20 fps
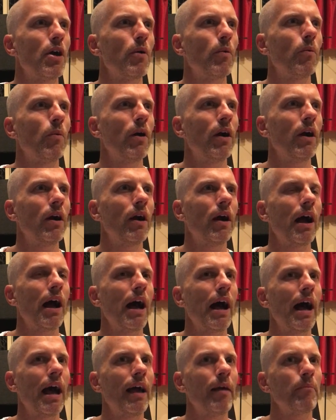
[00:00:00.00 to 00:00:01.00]
where
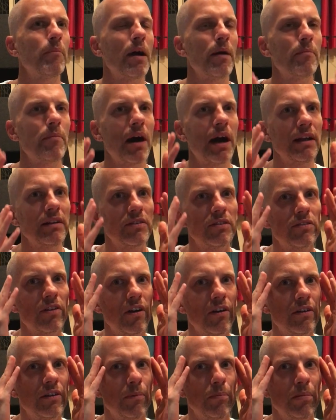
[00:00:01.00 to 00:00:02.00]
my mind
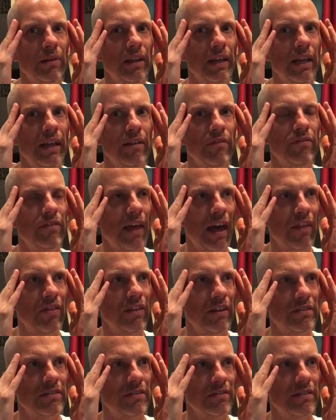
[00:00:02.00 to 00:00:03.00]
started to believe that
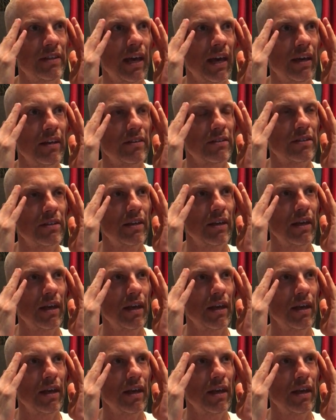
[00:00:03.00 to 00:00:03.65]
this is it,